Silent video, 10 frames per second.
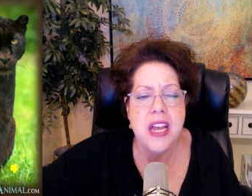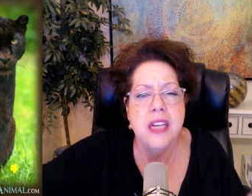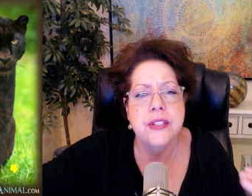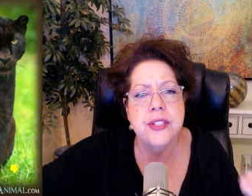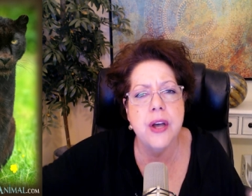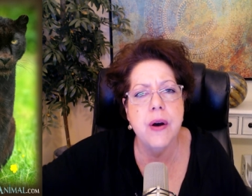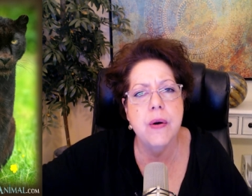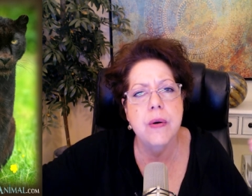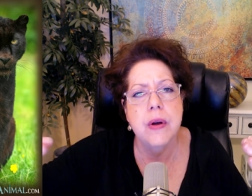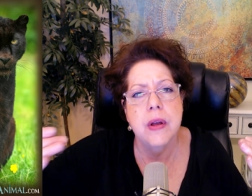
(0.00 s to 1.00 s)

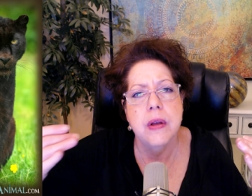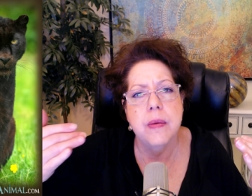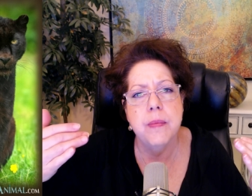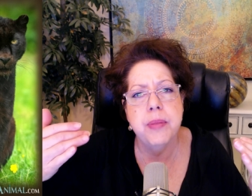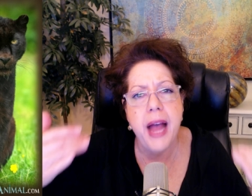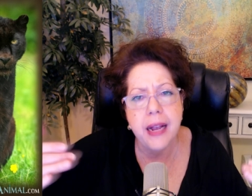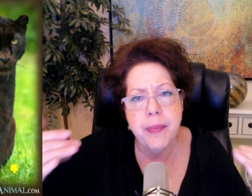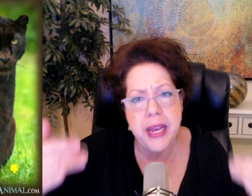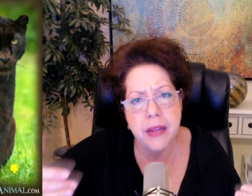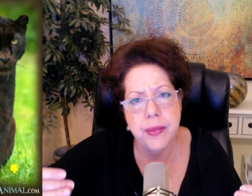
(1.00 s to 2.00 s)
So Black
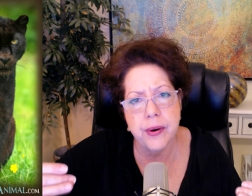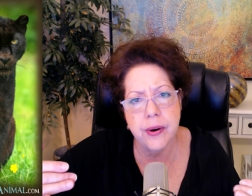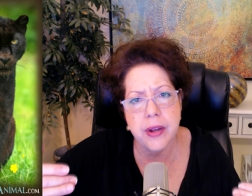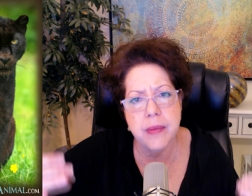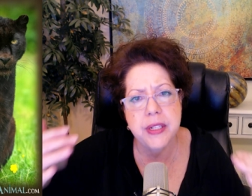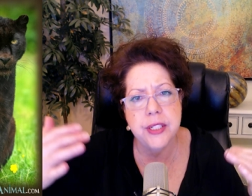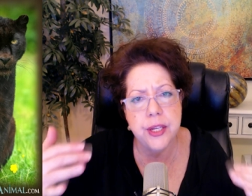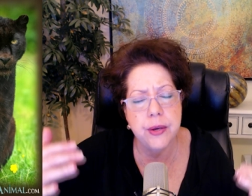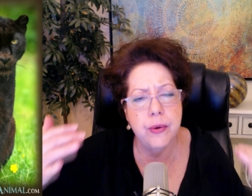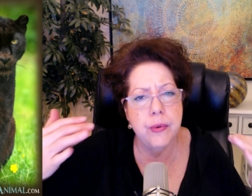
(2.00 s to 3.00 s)
Panther coming to
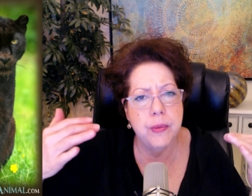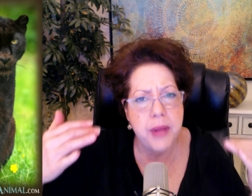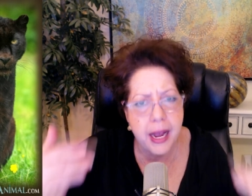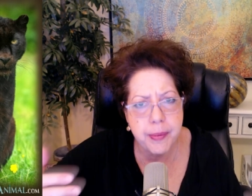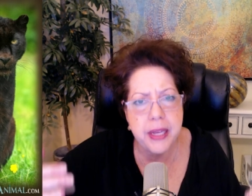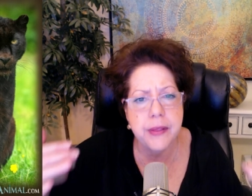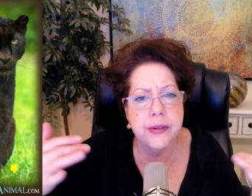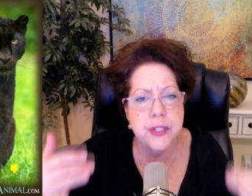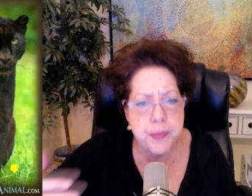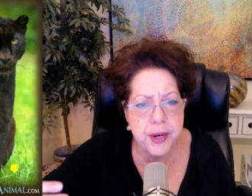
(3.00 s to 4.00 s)
you, the Black Panther
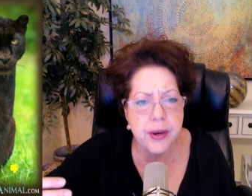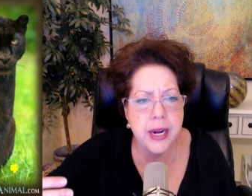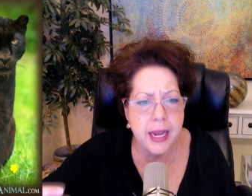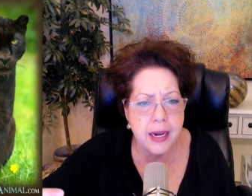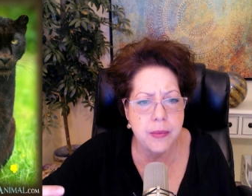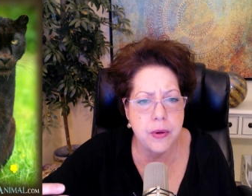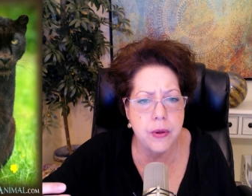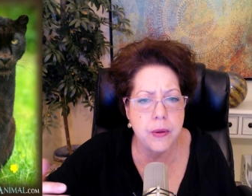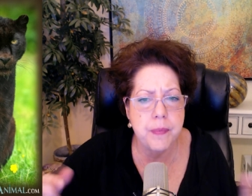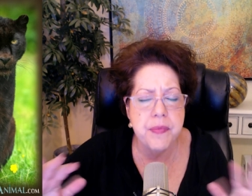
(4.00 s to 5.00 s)
spirit
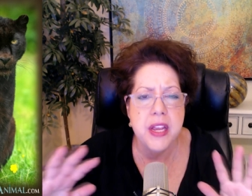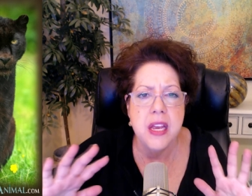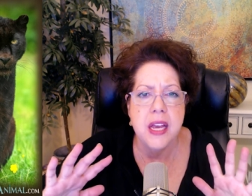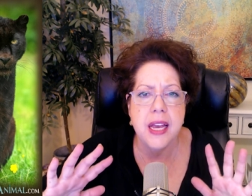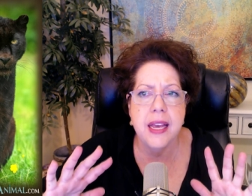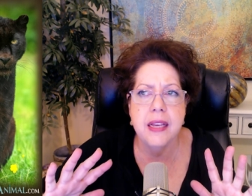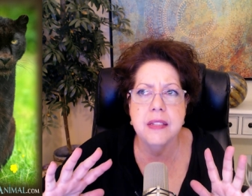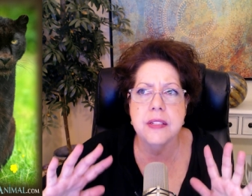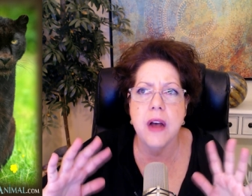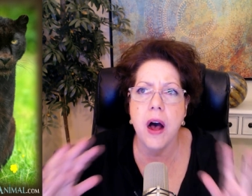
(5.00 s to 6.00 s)
animal,
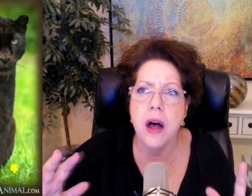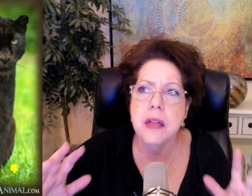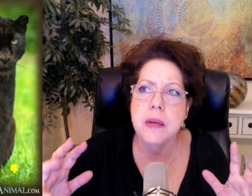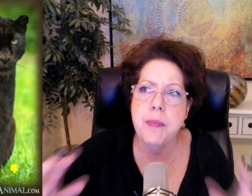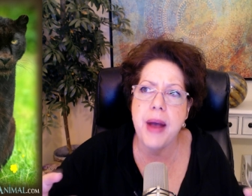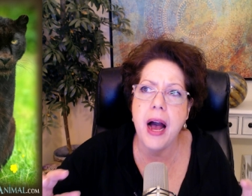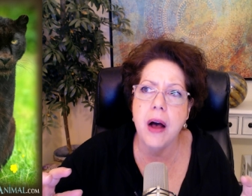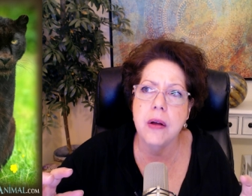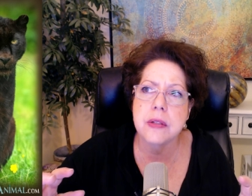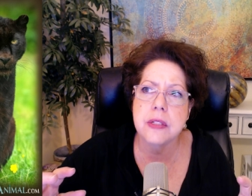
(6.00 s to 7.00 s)
is all
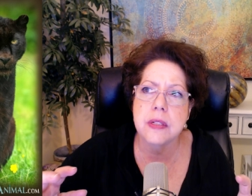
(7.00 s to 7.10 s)
about